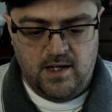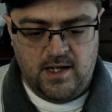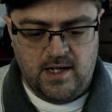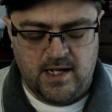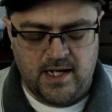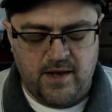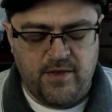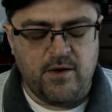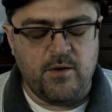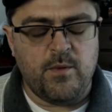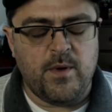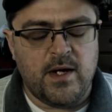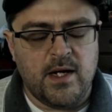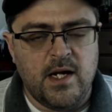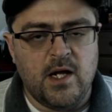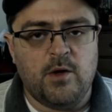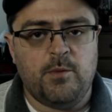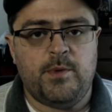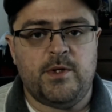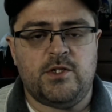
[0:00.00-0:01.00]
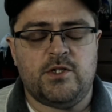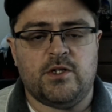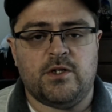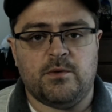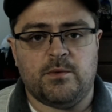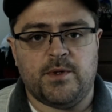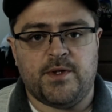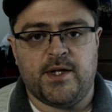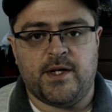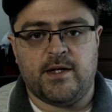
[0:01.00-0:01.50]
and I think we can help each other
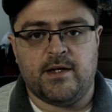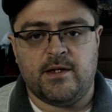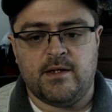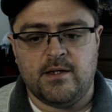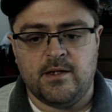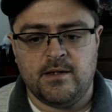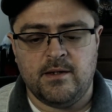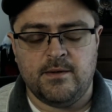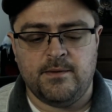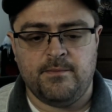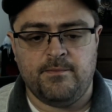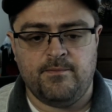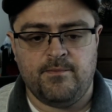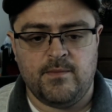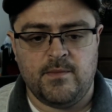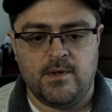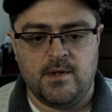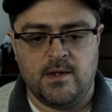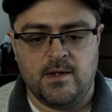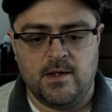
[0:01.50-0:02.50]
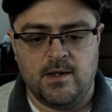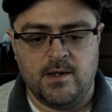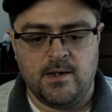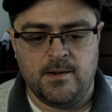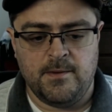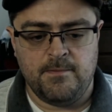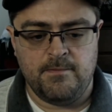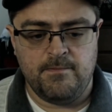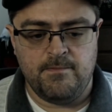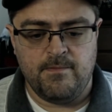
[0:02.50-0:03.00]
with that.
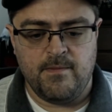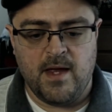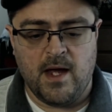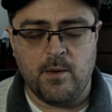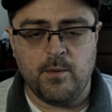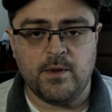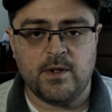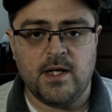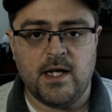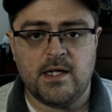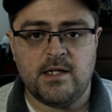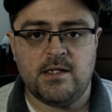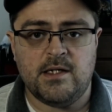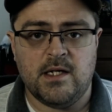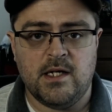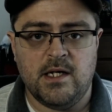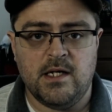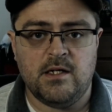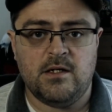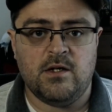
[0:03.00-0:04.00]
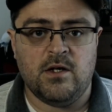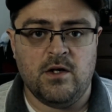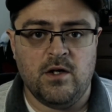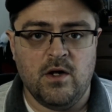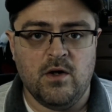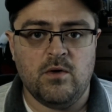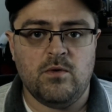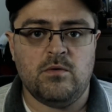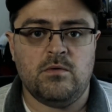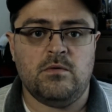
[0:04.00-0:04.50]
I would like to get to
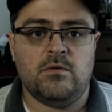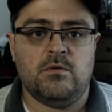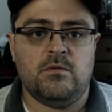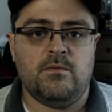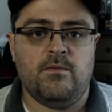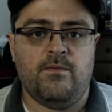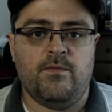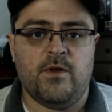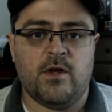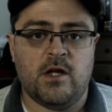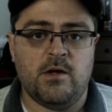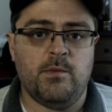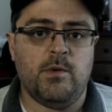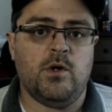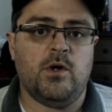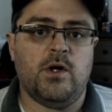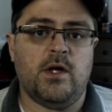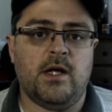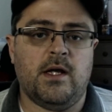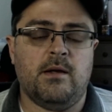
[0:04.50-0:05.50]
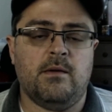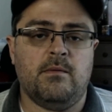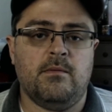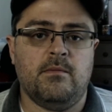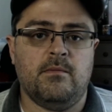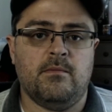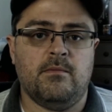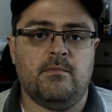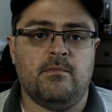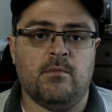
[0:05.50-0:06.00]
know the community
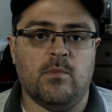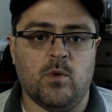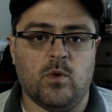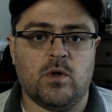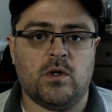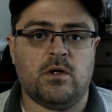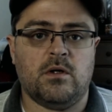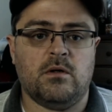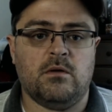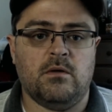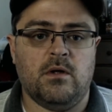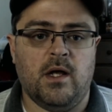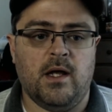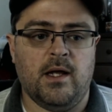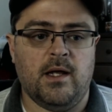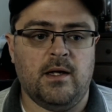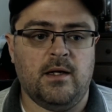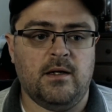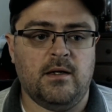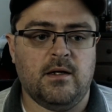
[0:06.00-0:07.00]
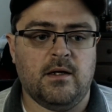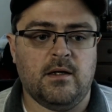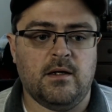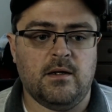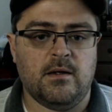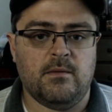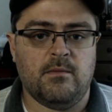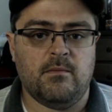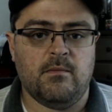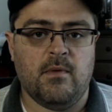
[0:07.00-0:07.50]
more, and
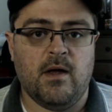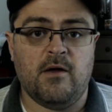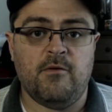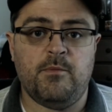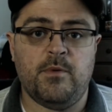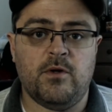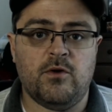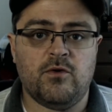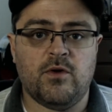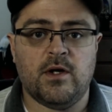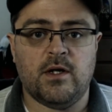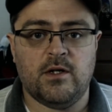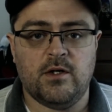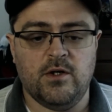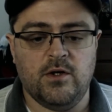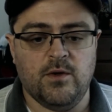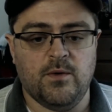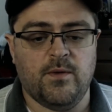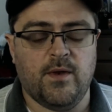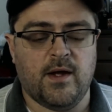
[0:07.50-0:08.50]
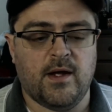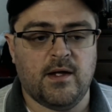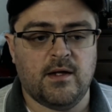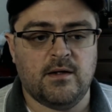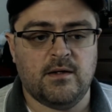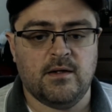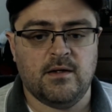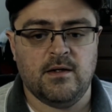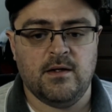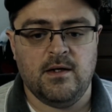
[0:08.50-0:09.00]
I've been trying to do that,
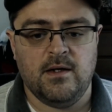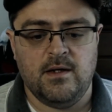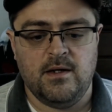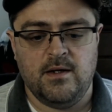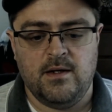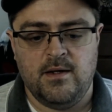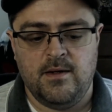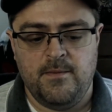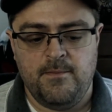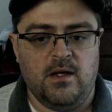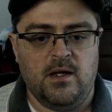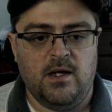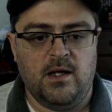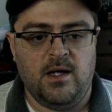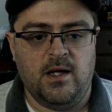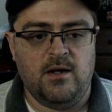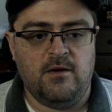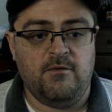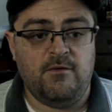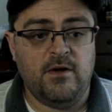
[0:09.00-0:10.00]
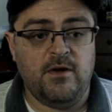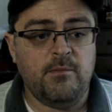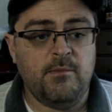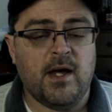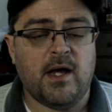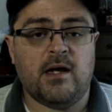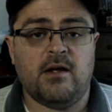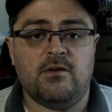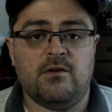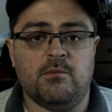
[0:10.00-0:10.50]
and
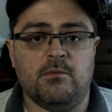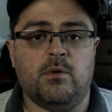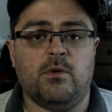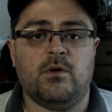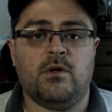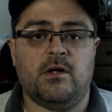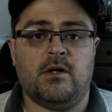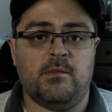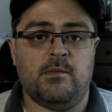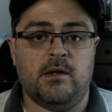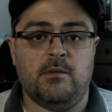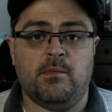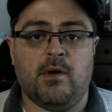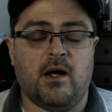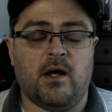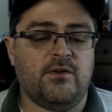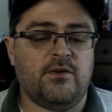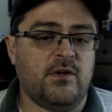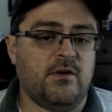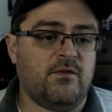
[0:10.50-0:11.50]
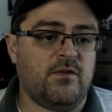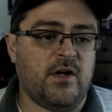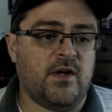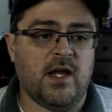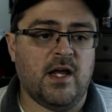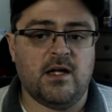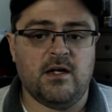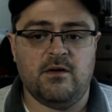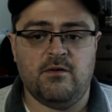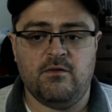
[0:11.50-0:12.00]
feedback is important to me, positive or
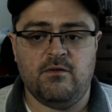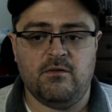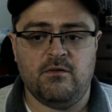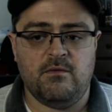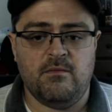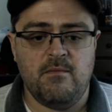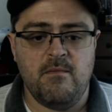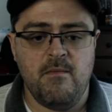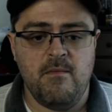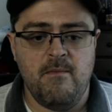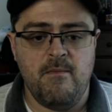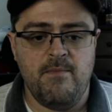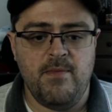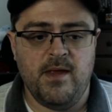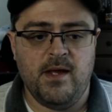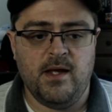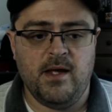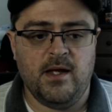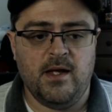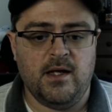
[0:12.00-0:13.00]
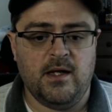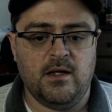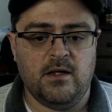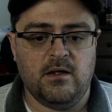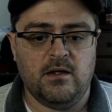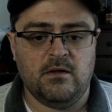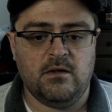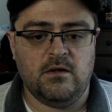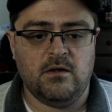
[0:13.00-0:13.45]
negative. And